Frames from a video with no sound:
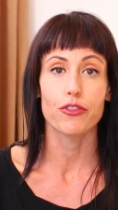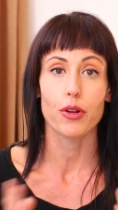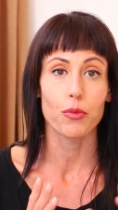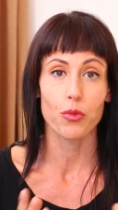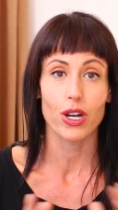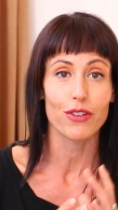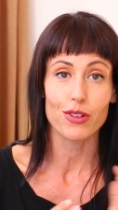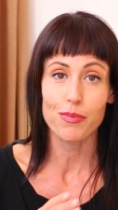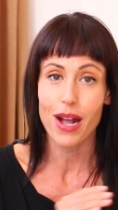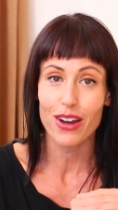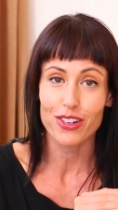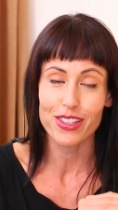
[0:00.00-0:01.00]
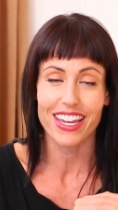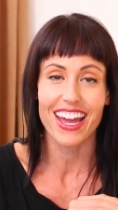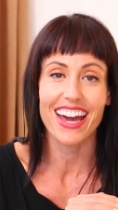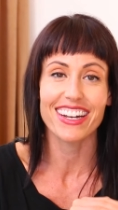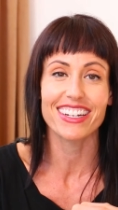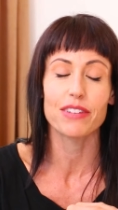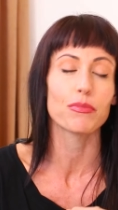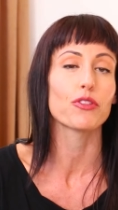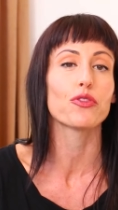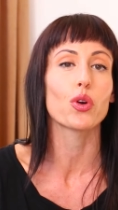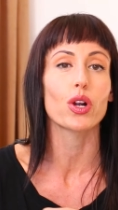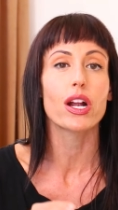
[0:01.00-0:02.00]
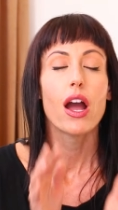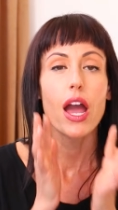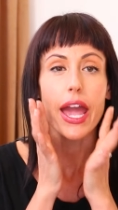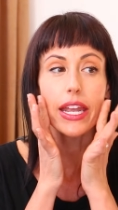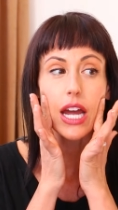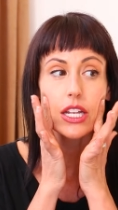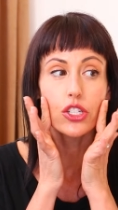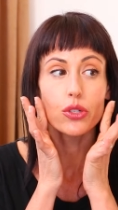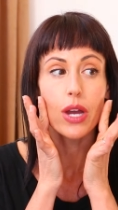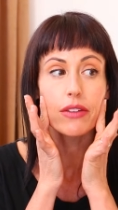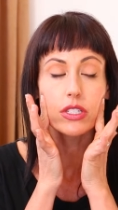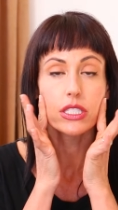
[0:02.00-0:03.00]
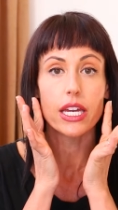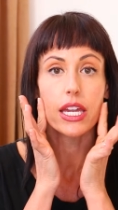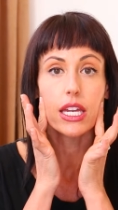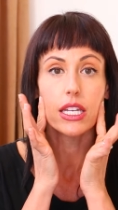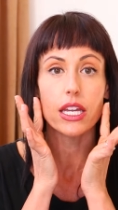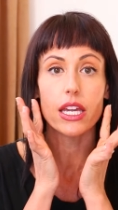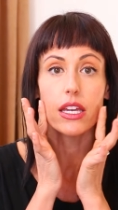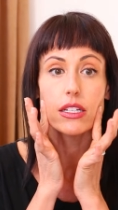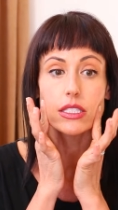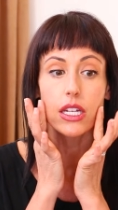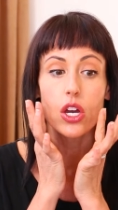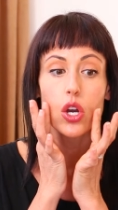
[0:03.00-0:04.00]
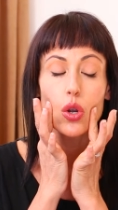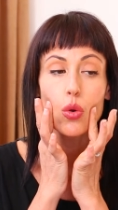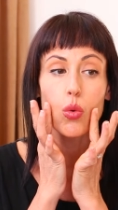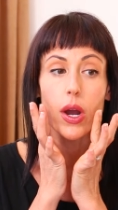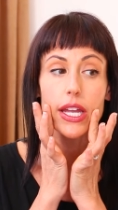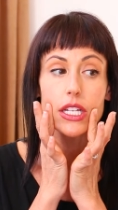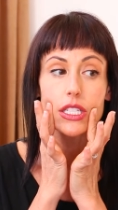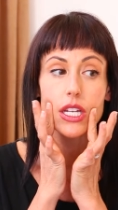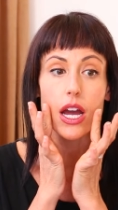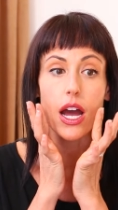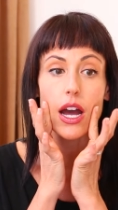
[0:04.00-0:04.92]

from whatever powder they had it in before. And I do have to say it is quite,